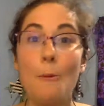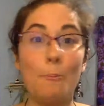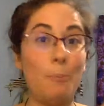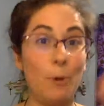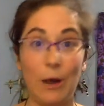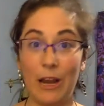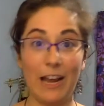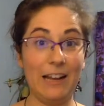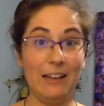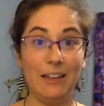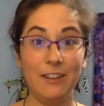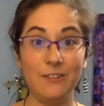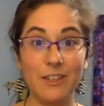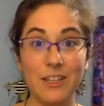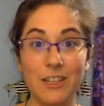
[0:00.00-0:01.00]
but I
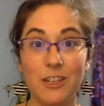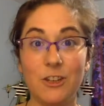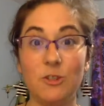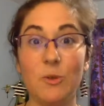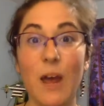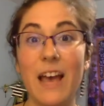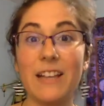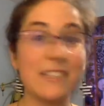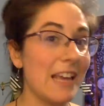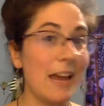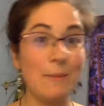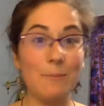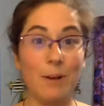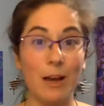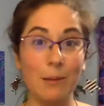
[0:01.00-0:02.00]
live in the US
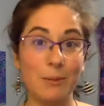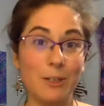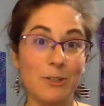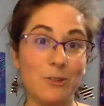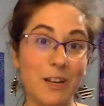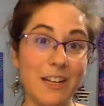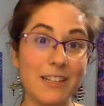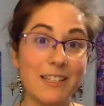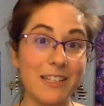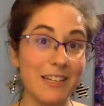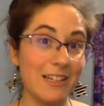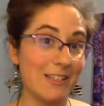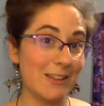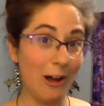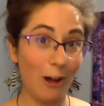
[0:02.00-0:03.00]
and public transit
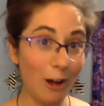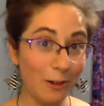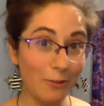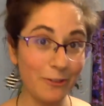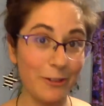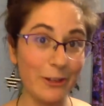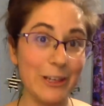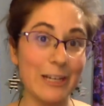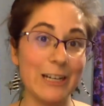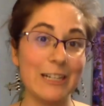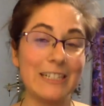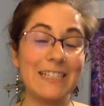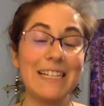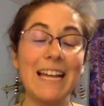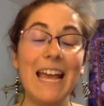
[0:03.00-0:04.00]
is awful here.
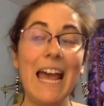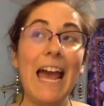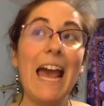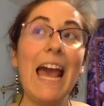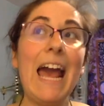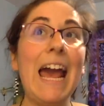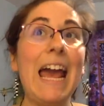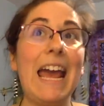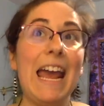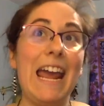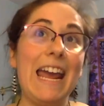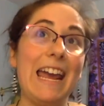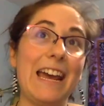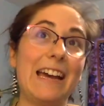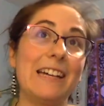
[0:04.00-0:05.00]

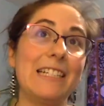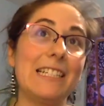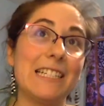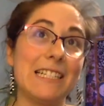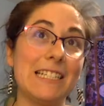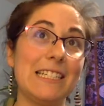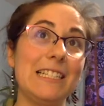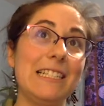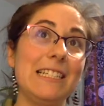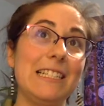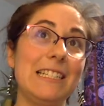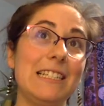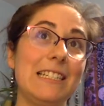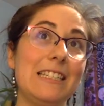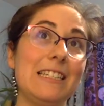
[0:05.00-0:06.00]
And
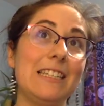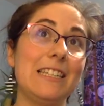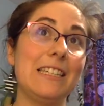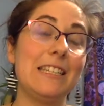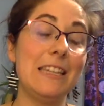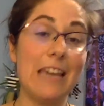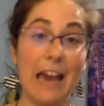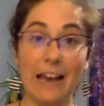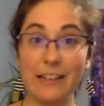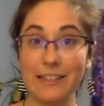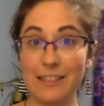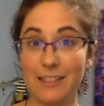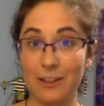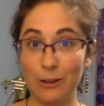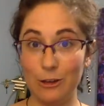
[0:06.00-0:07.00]

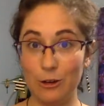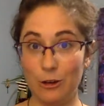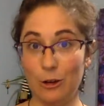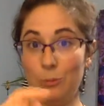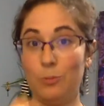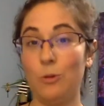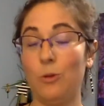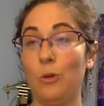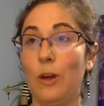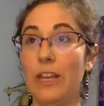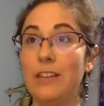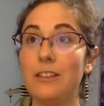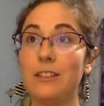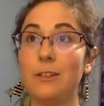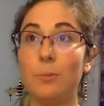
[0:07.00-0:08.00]
yes, good
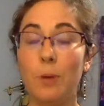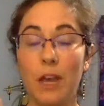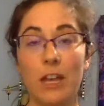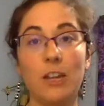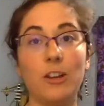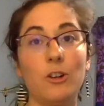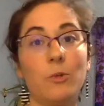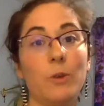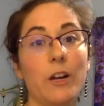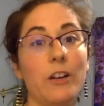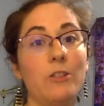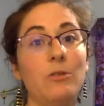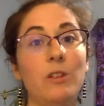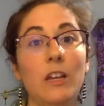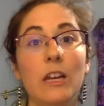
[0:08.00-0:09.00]
point, depending on where
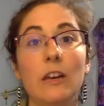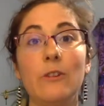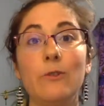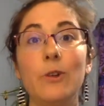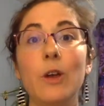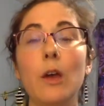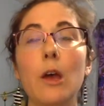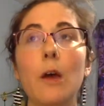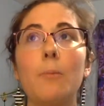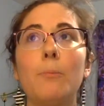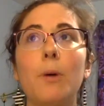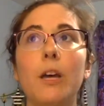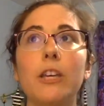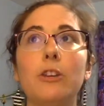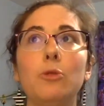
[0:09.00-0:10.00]
you live,
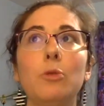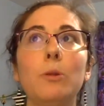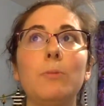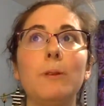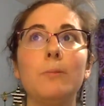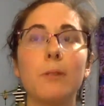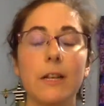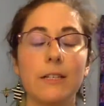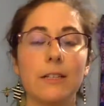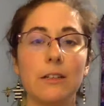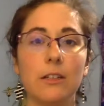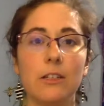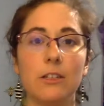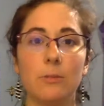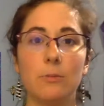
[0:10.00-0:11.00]
but you would be
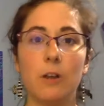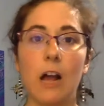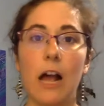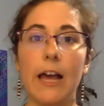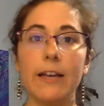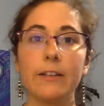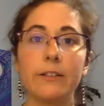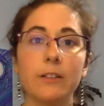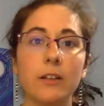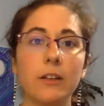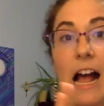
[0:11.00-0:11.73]
pleasantly surprised.